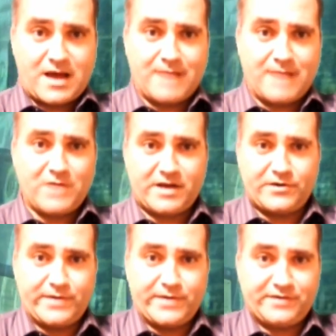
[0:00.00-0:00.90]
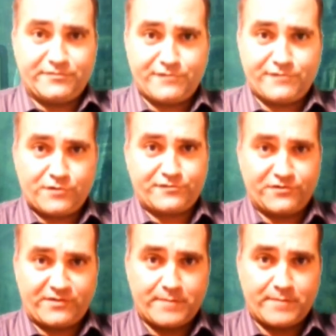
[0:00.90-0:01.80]
I'm not going to vote for
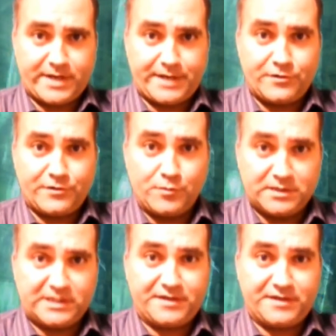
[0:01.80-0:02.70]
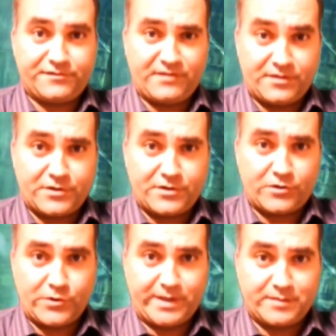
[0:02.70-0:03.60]
somebody who believes that they're
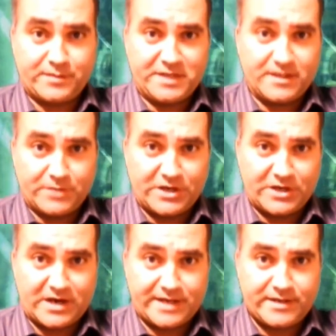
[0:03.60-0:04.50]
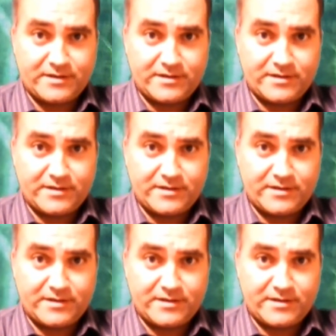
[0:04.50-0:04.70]
going to become a god.